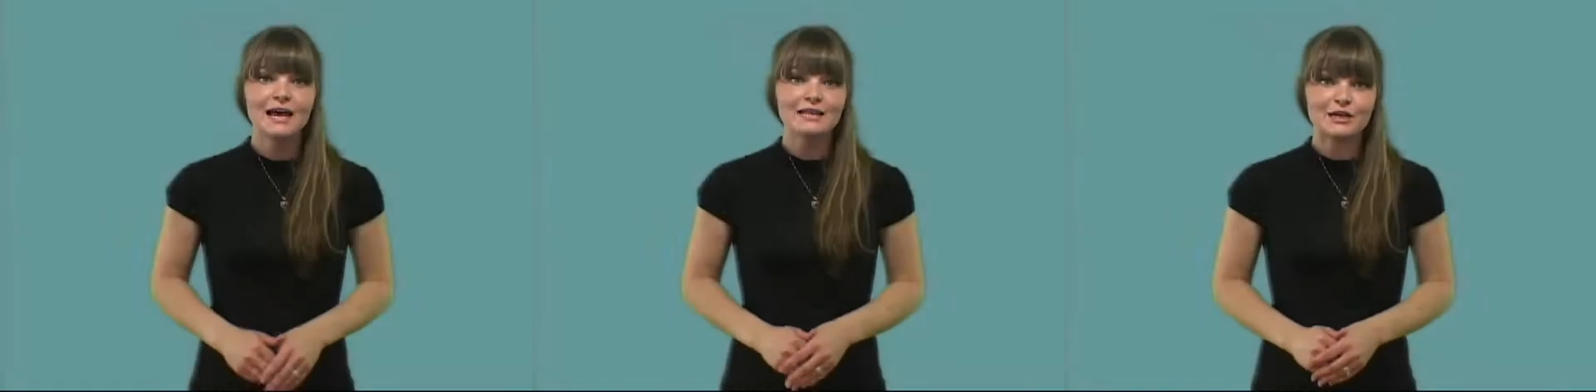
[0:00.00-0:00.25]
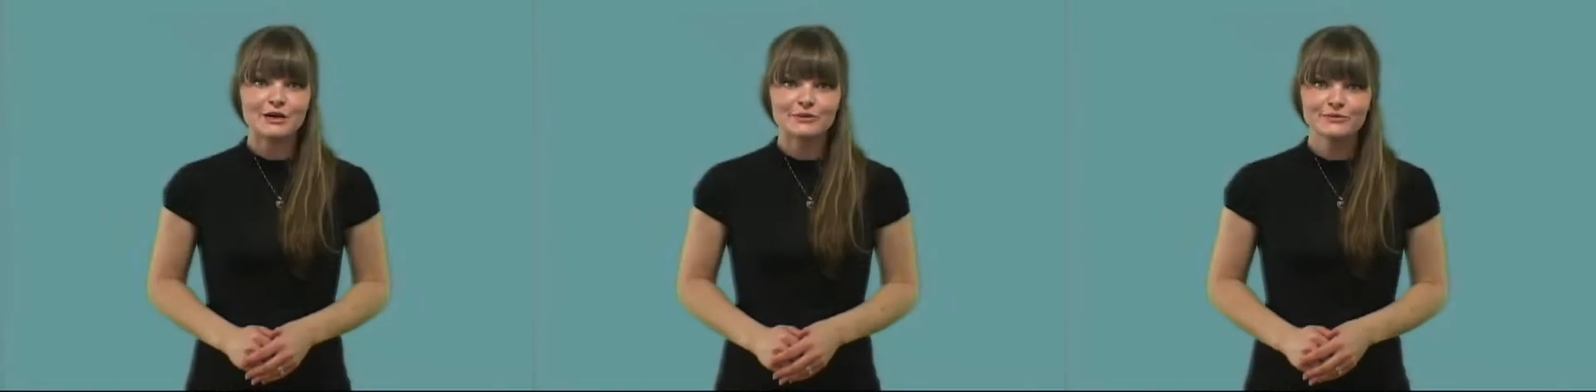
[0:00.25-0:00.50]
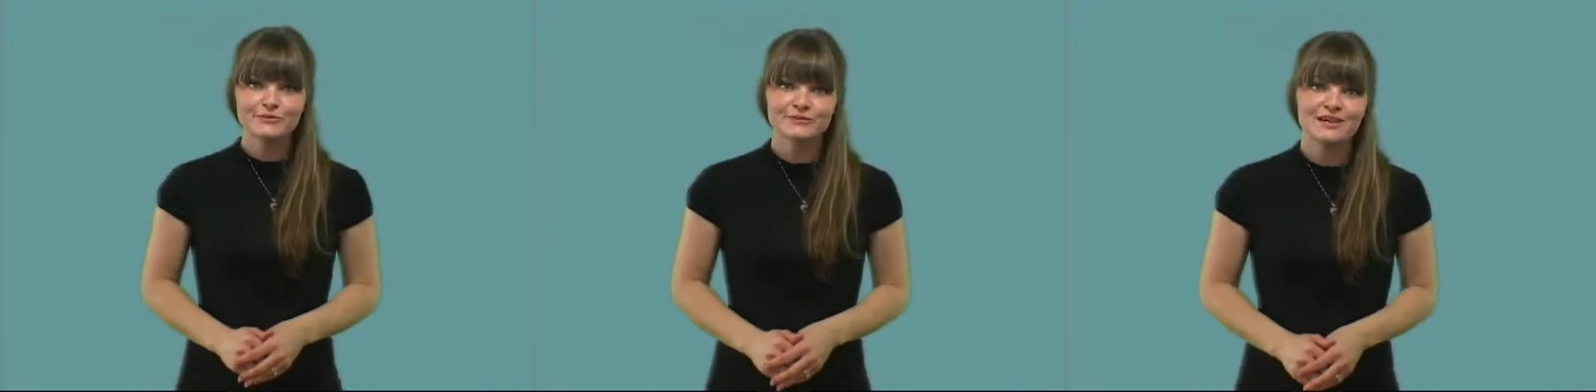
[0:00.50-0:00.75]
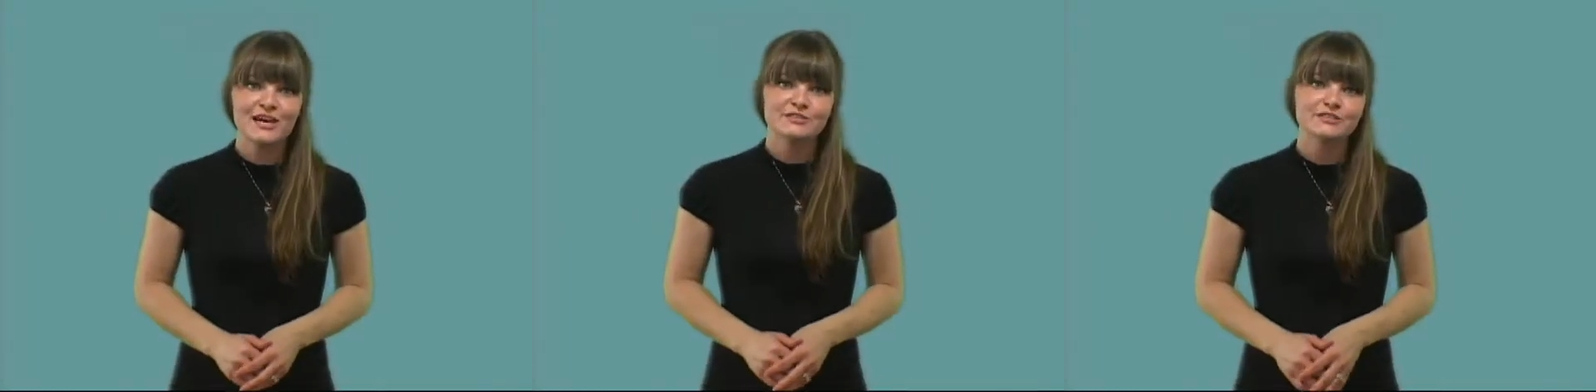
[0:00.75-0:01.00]
Hello!
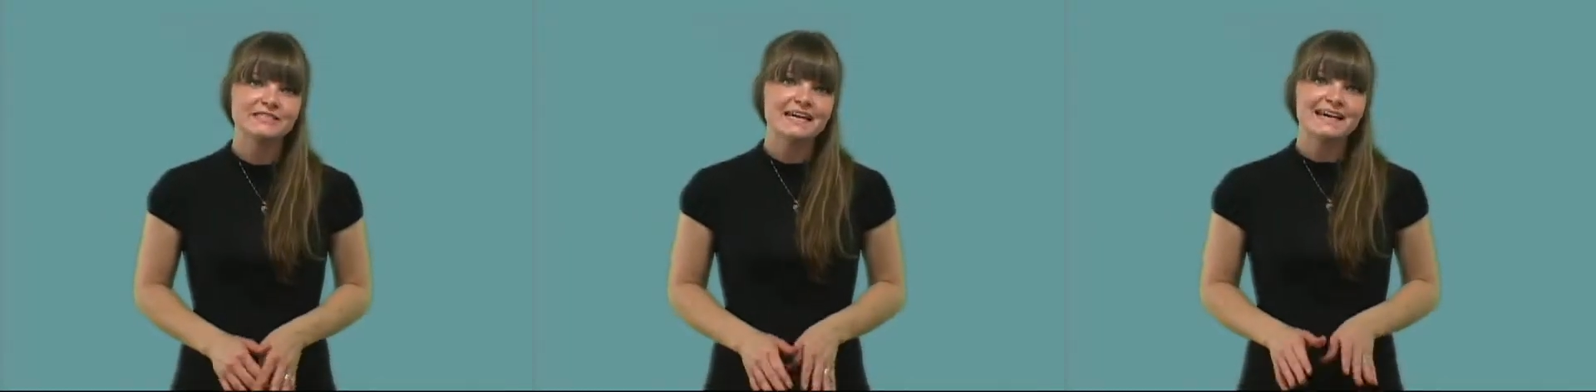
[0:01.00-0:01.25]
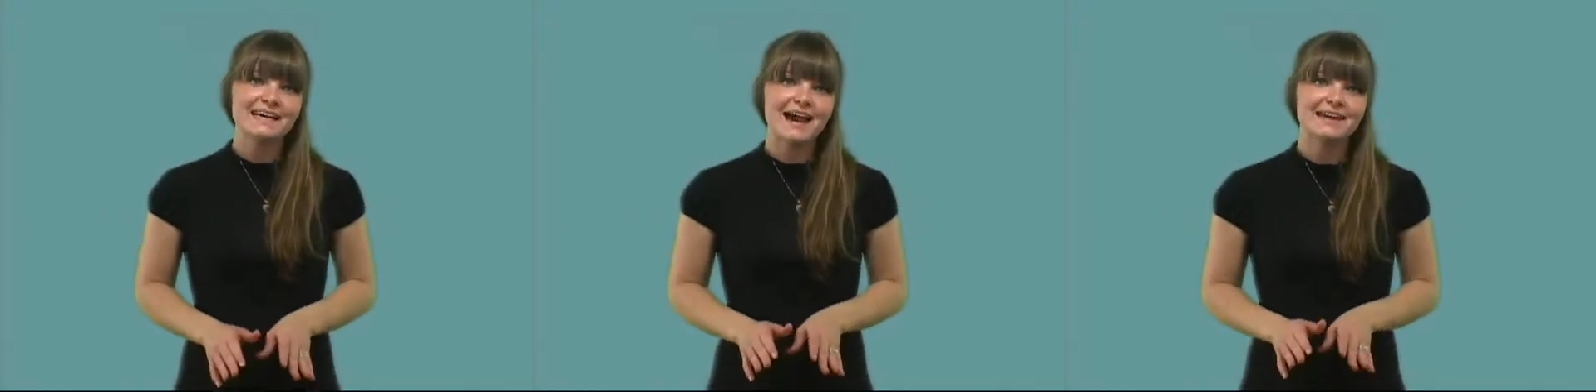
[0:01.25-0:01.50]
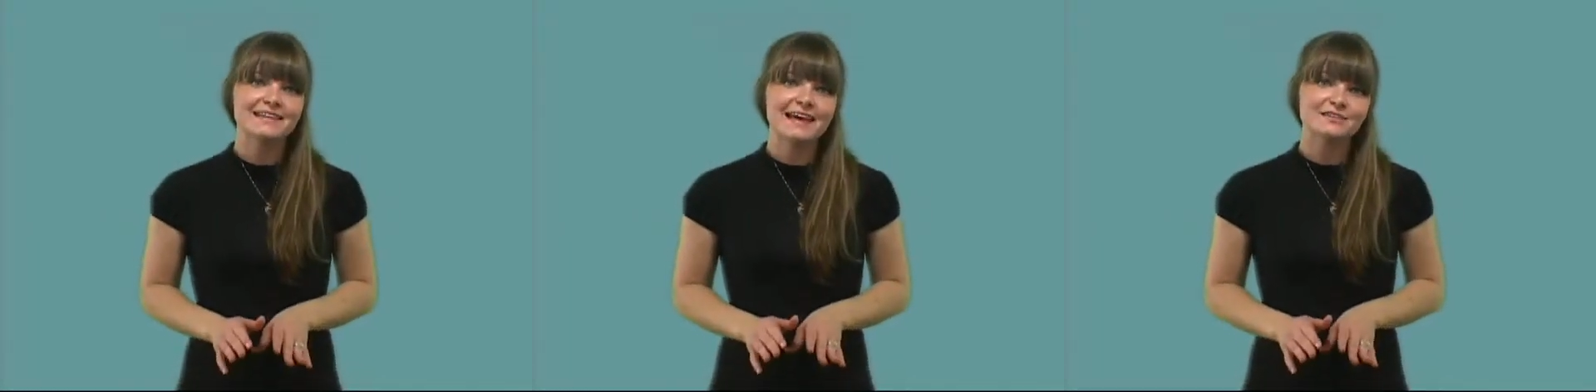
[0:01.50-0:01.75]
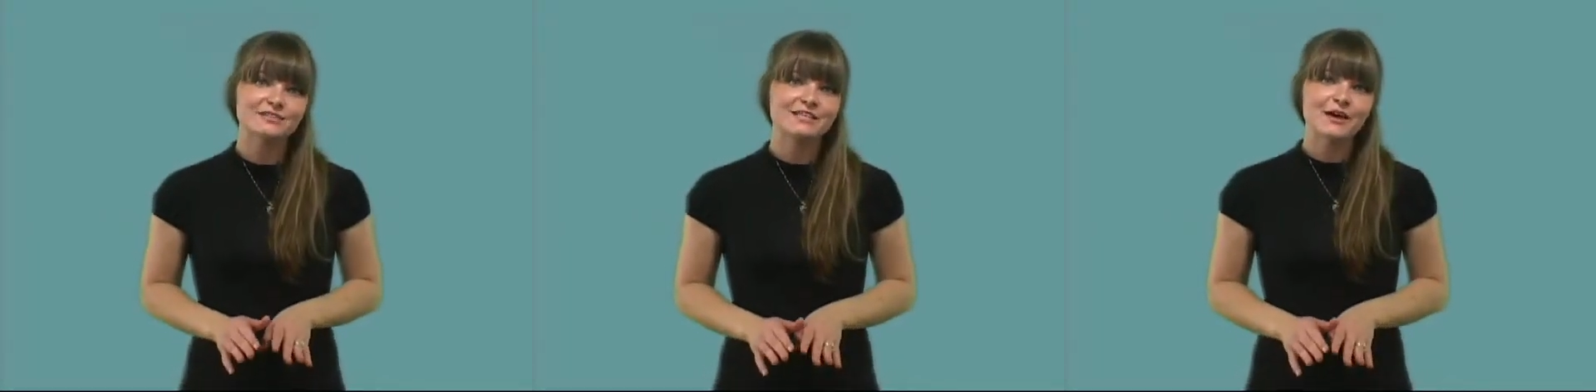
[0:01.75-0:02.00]
Today I'd
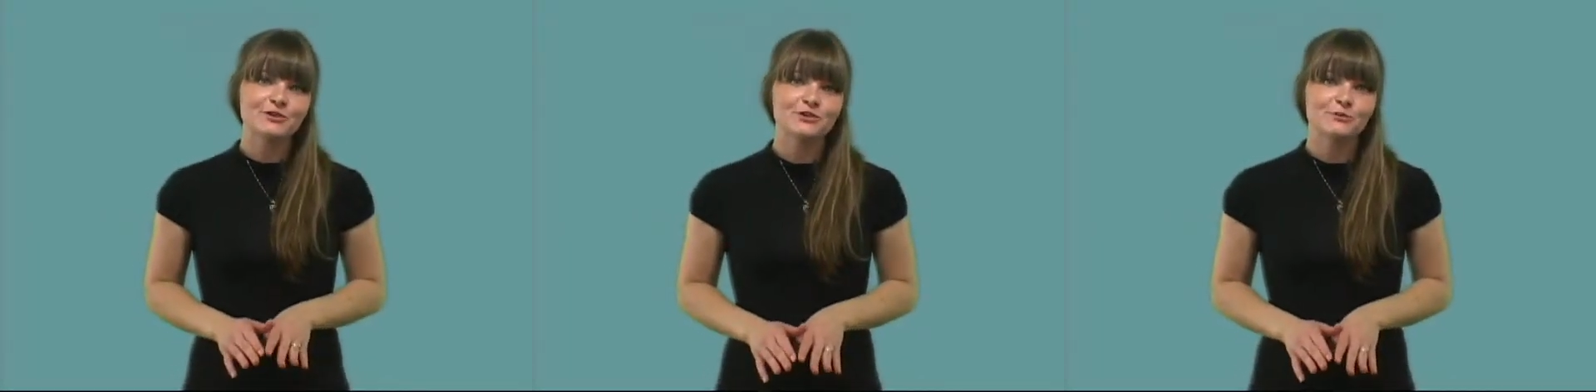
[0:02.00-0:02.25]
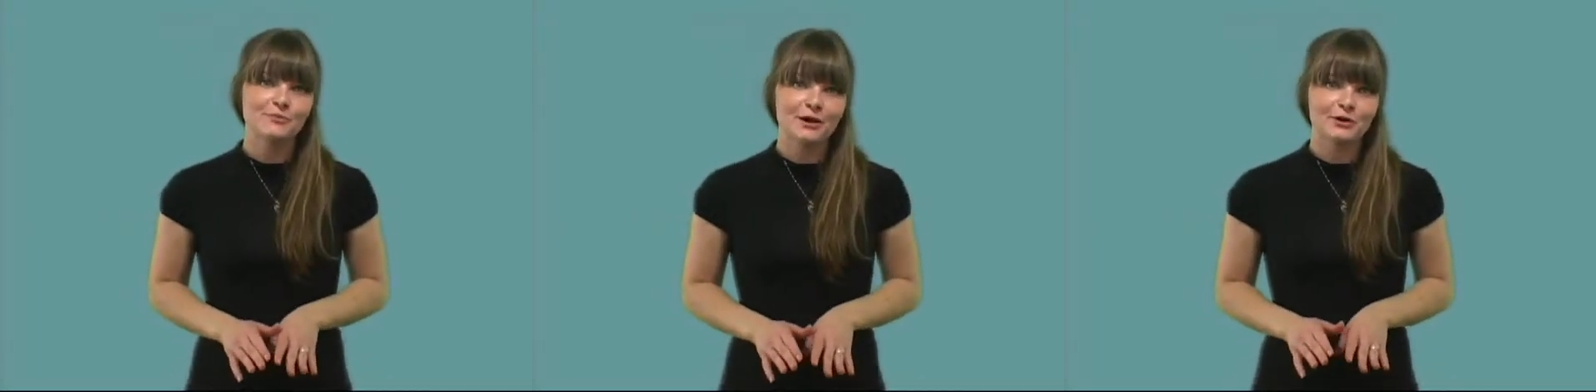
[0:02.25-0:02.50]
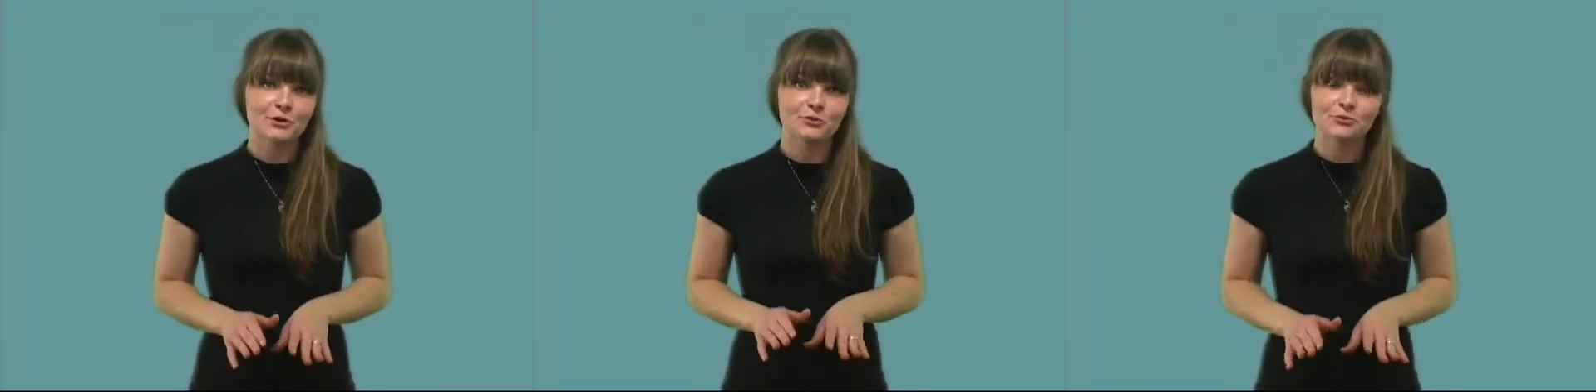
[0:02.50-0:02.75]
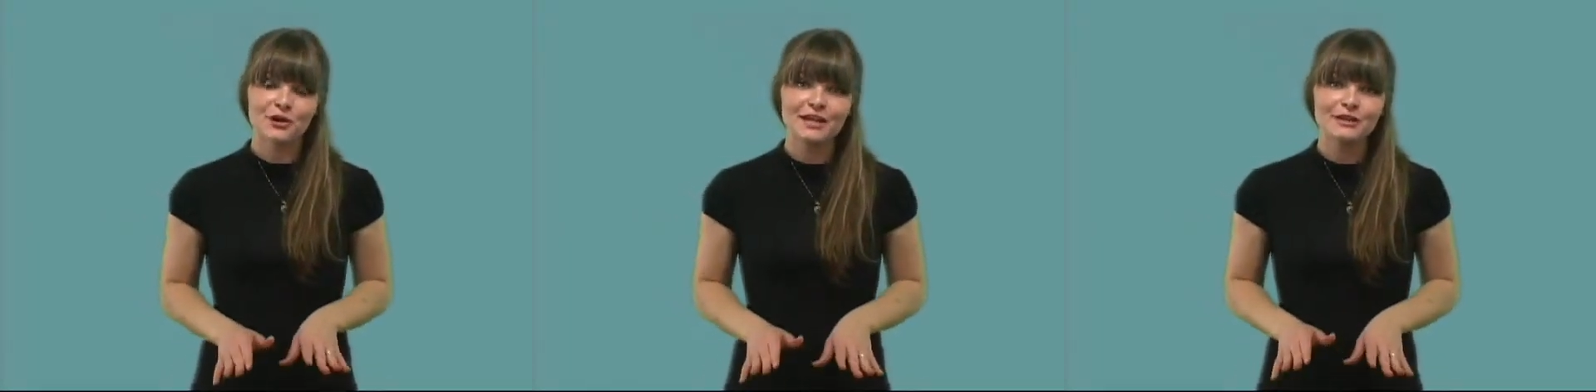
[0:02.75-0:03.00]
like to tell you about a
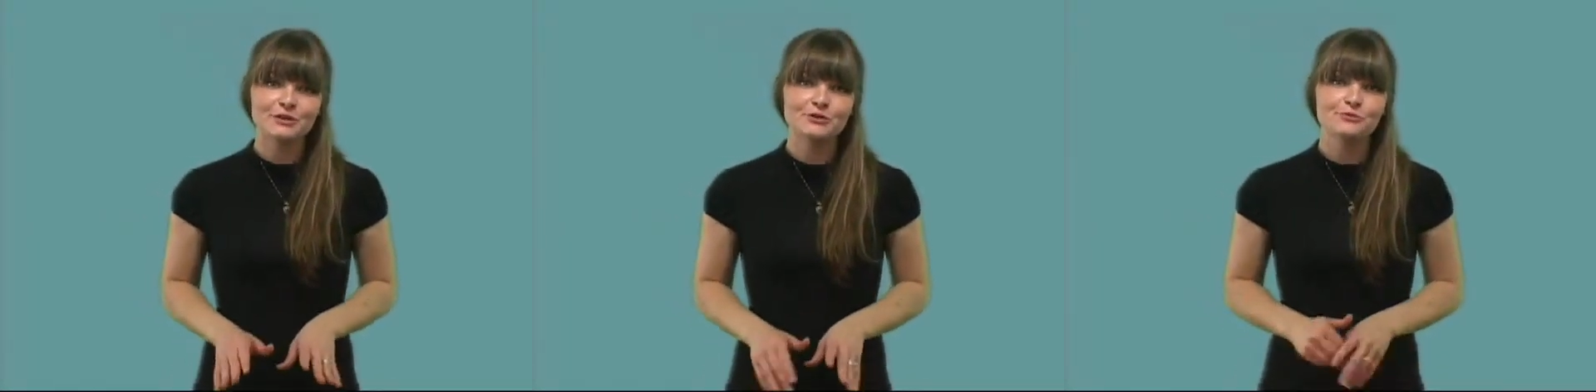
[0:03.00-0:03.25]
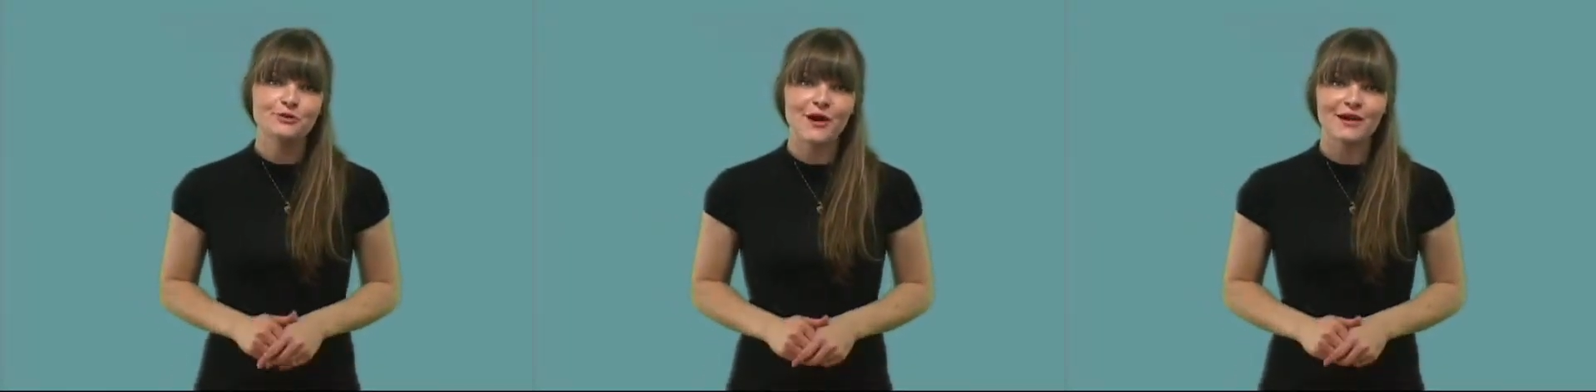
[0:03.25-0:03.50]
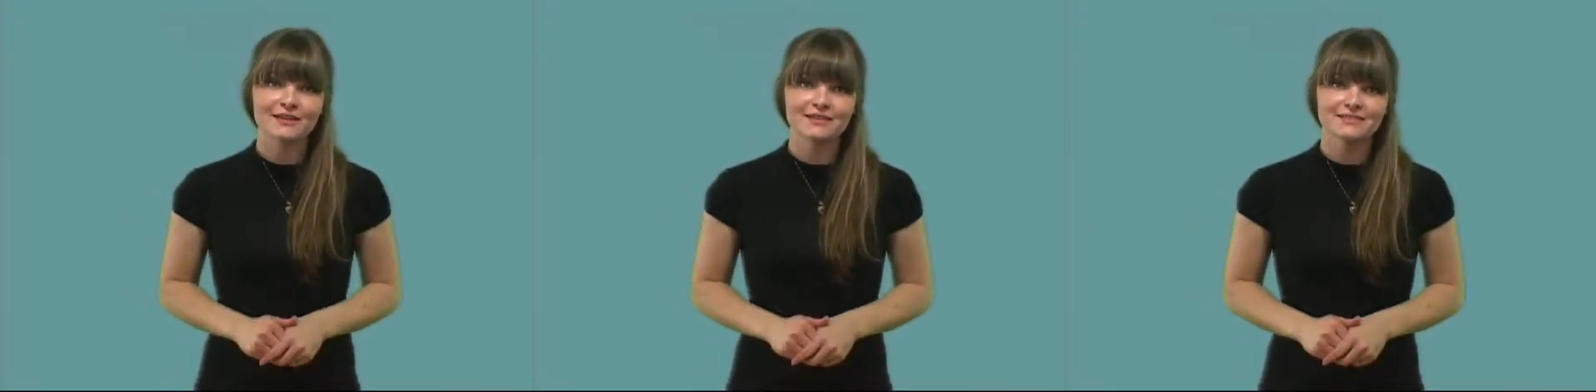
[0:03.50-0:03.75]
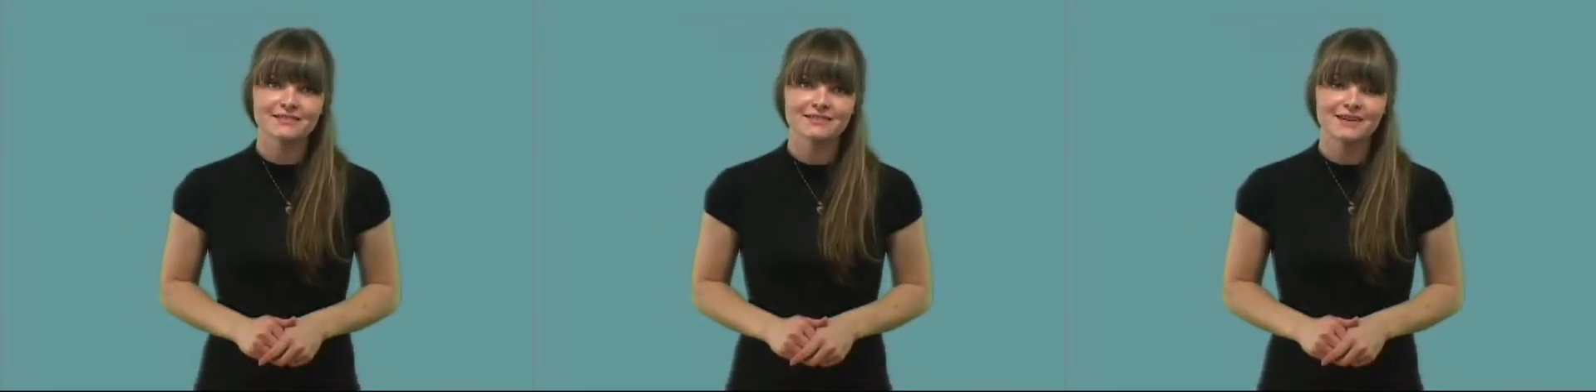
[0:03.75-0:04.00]
great new
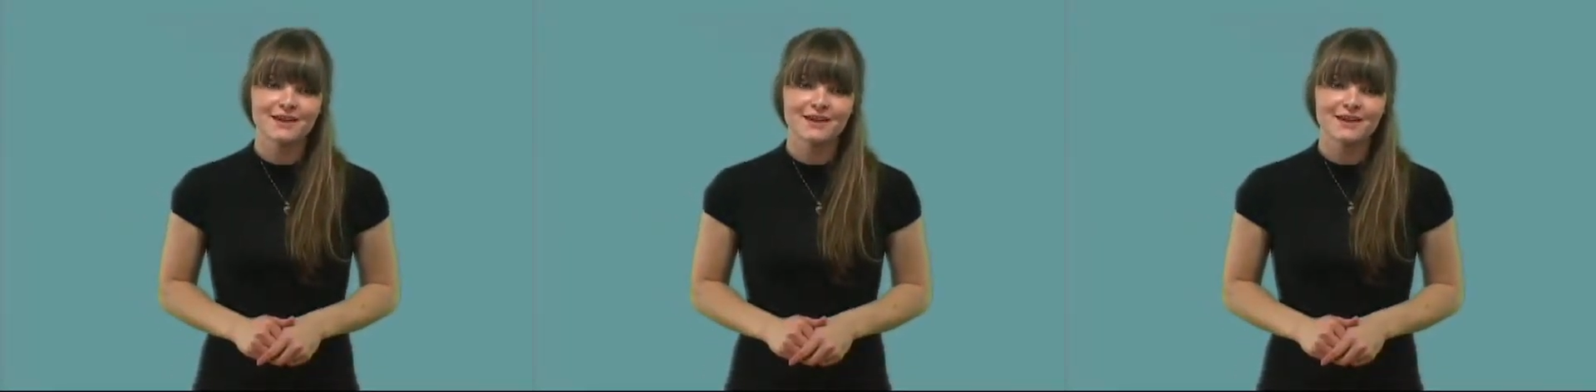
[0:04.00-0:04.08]
product,